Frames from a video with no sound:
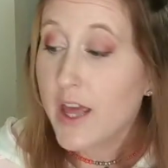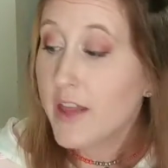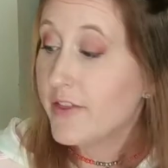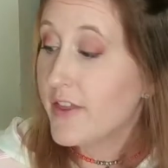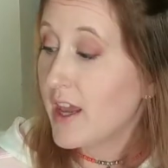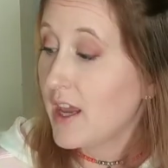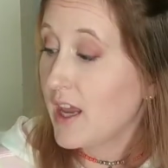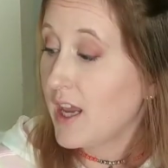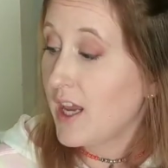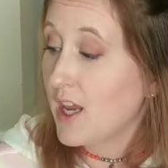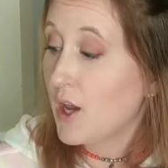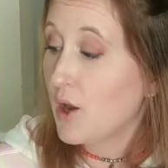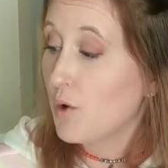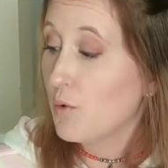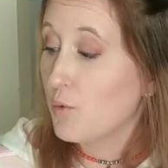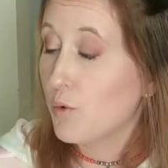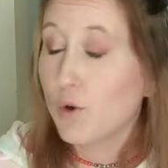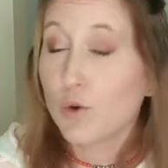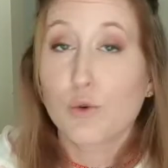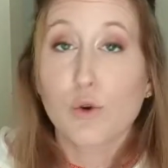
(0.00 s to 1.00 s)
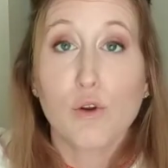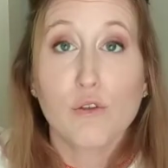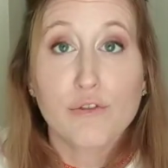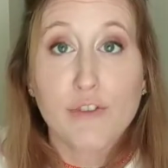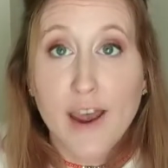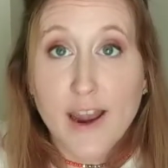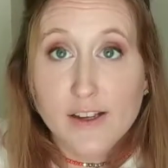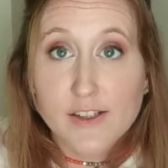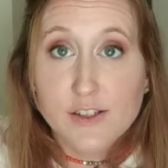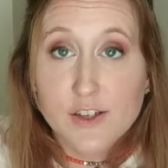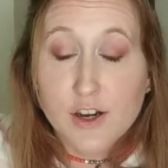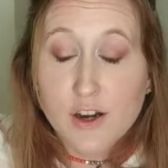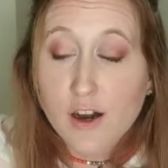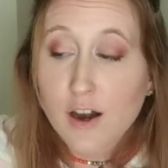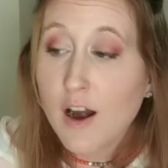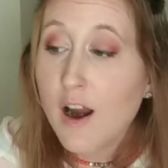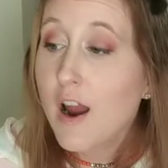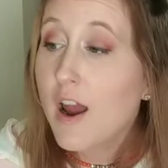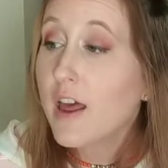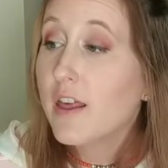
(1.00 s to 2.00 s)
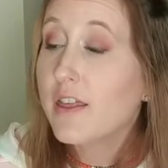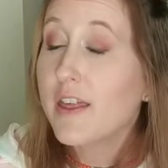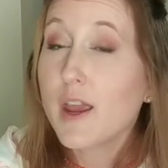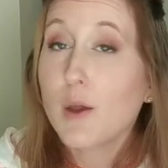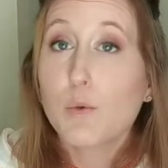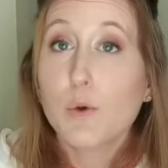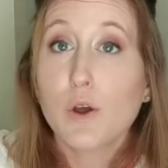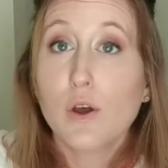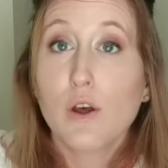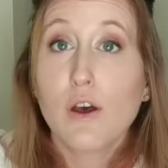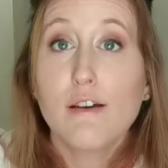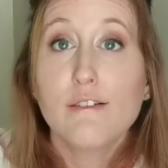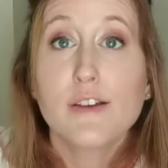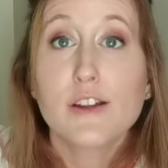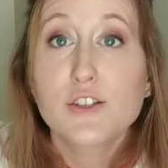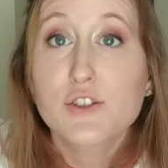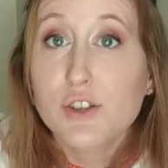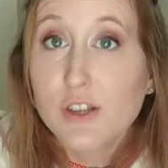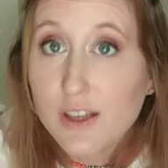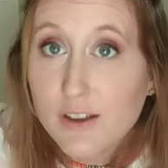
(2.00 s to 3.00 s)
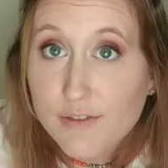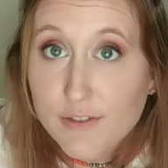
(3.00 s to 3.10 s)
They will grow faster, they will eventually